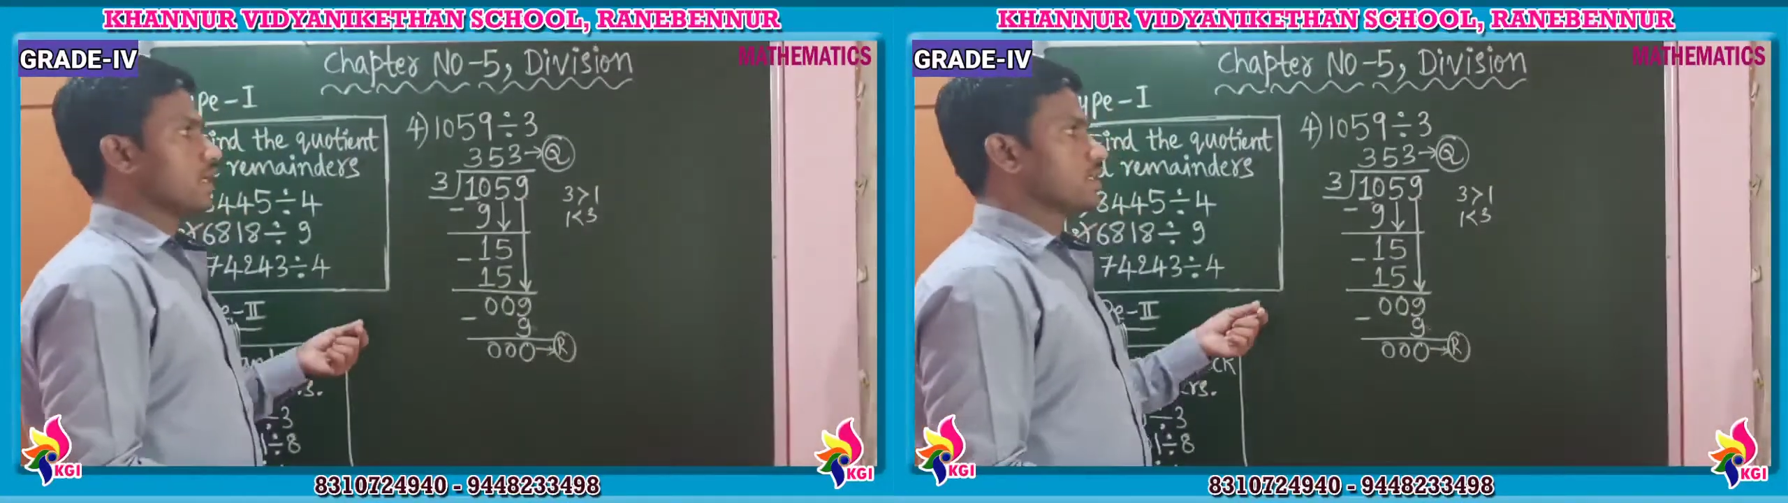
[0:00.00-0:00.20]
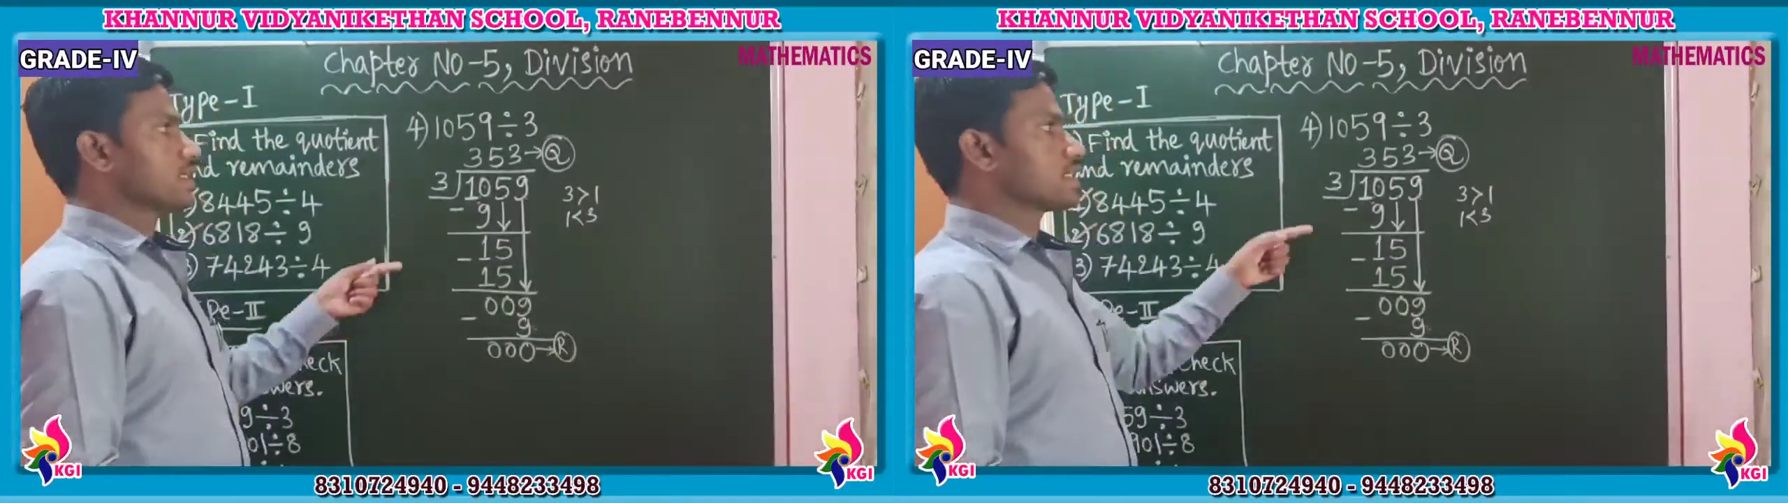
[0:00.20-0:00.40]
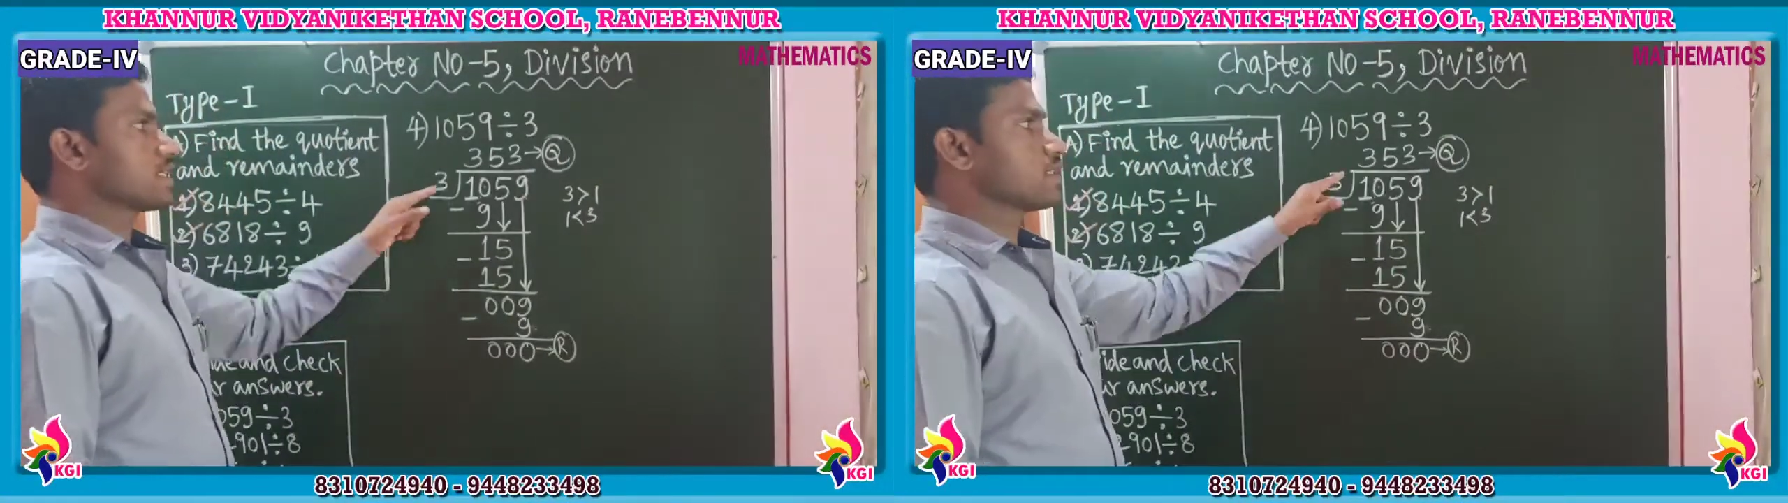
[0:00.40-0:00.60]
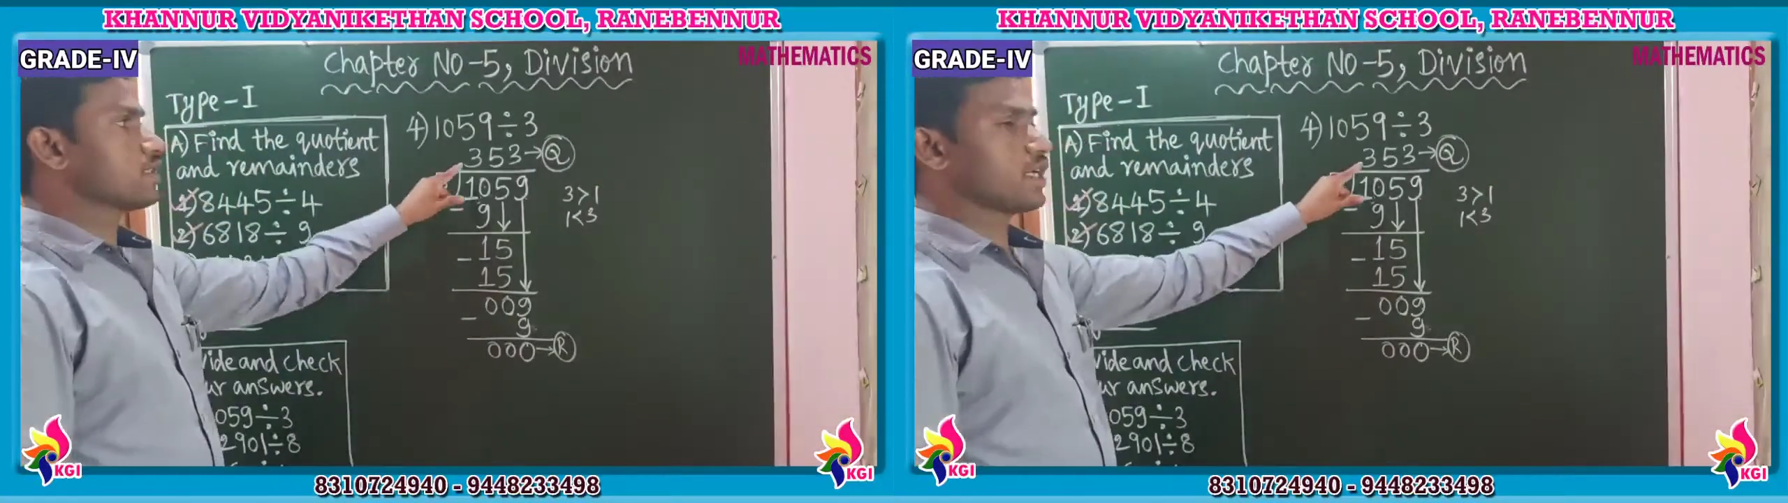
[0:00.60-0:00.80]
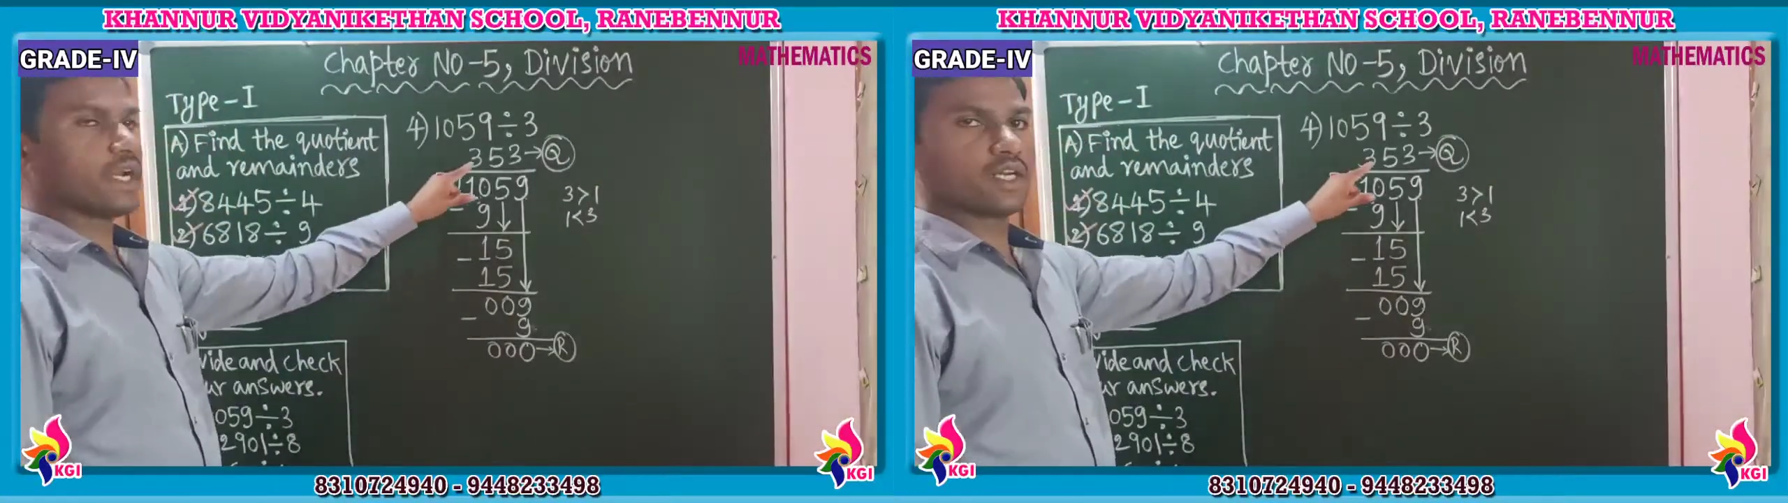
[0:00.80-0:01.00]
This is
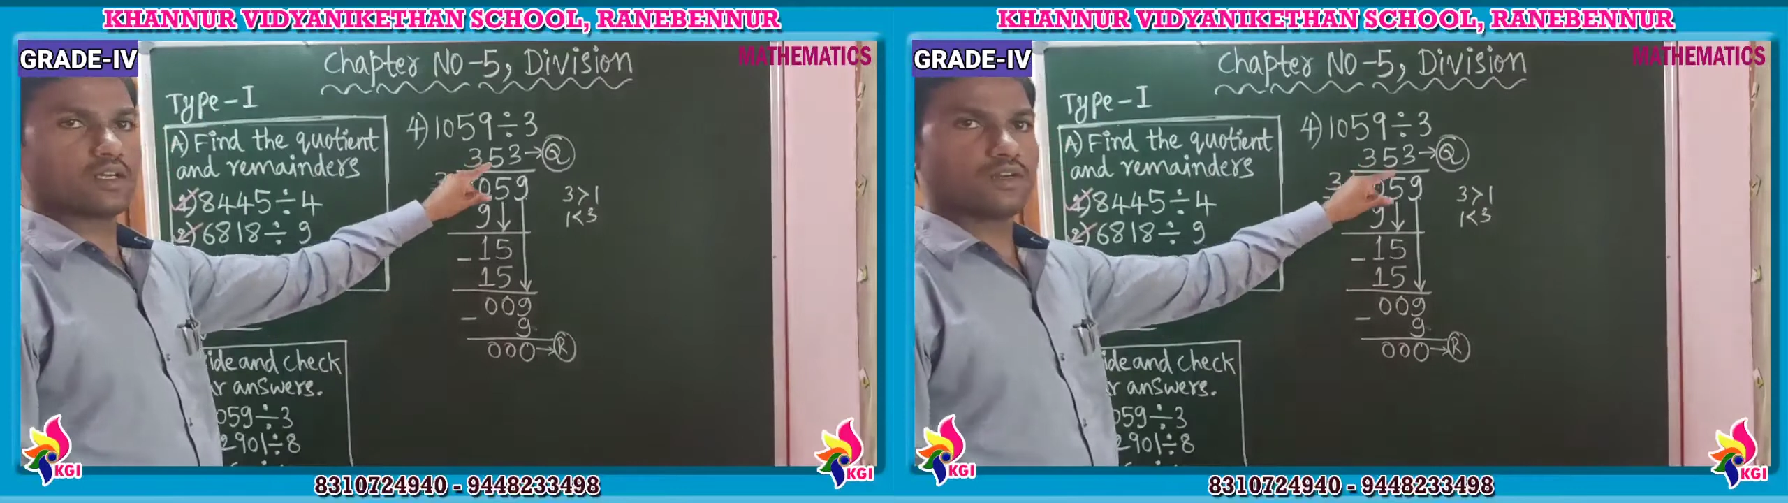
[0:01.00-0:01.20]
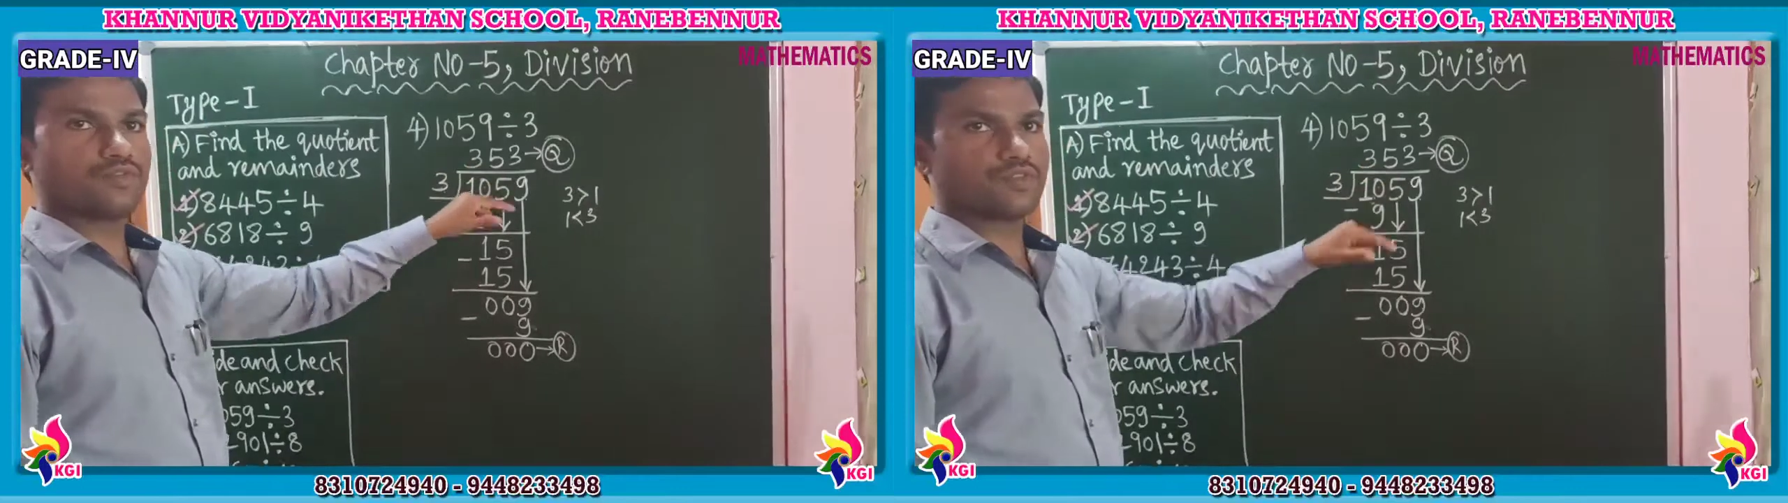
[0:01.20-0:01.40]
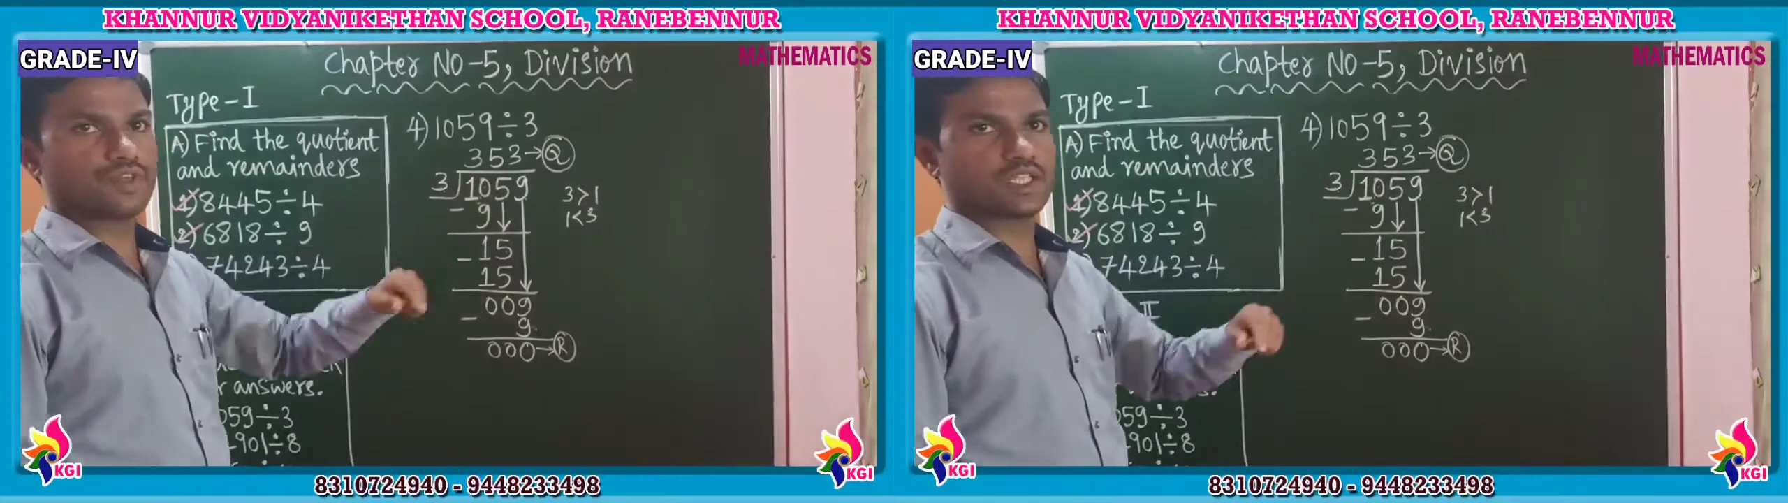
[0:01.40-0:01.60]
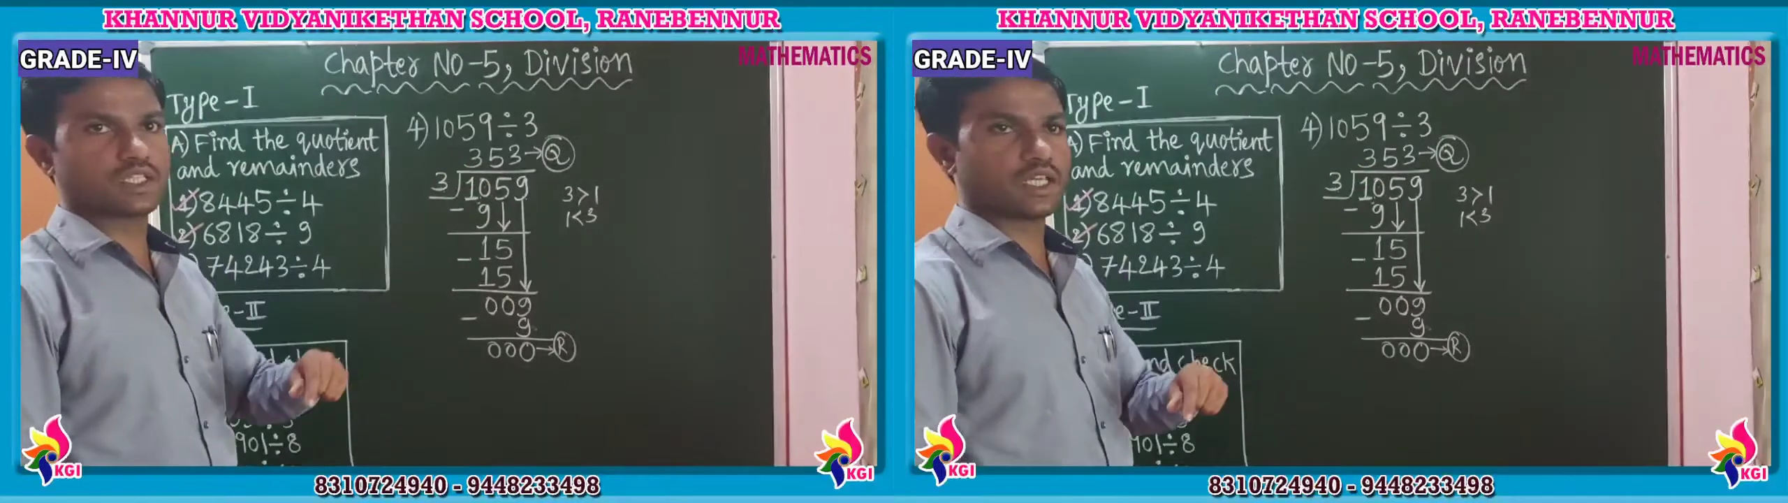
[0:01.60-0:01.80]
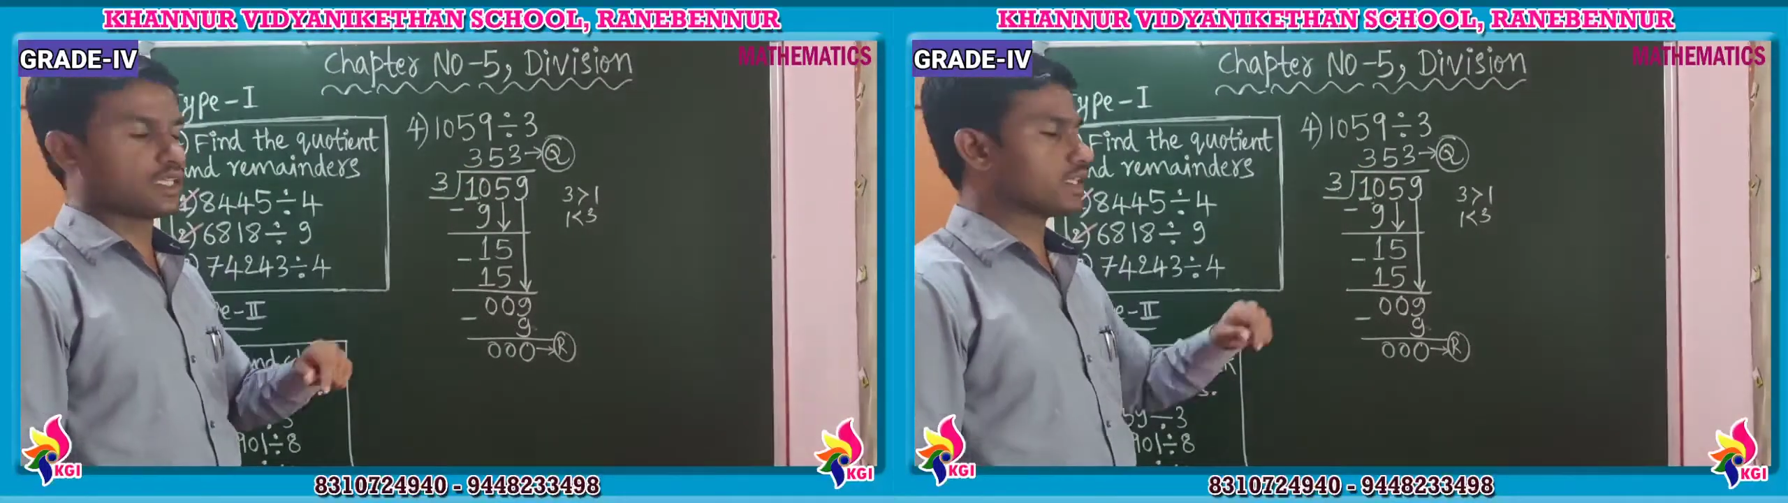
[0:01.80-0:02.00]

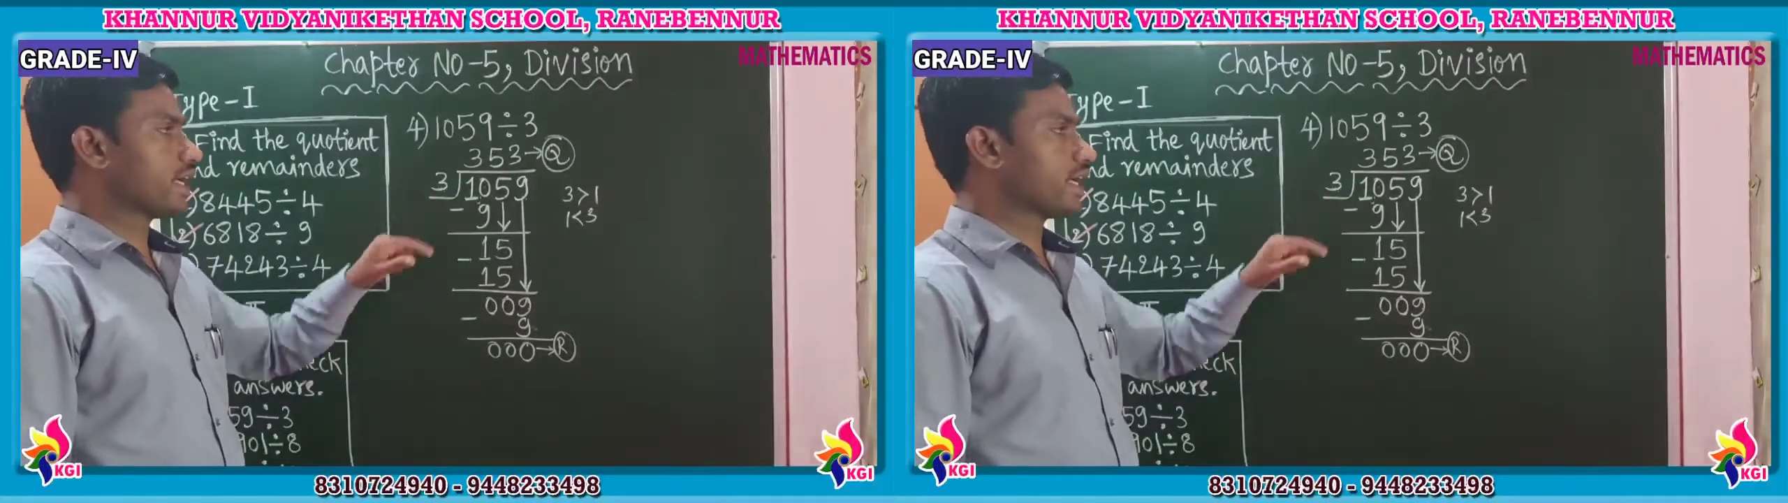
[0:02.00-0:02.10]
353.